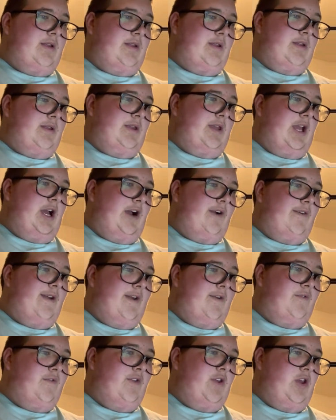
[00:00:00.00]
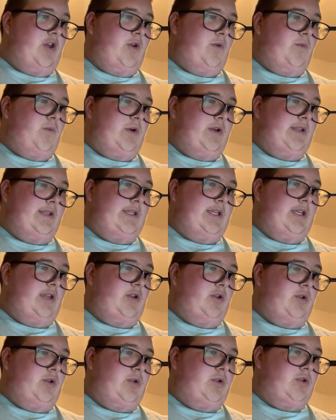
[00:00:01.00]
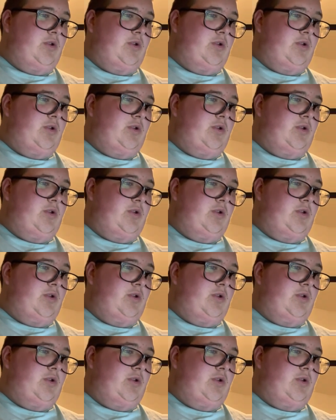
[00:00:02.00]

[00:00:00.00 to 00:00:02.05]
The RFU will continue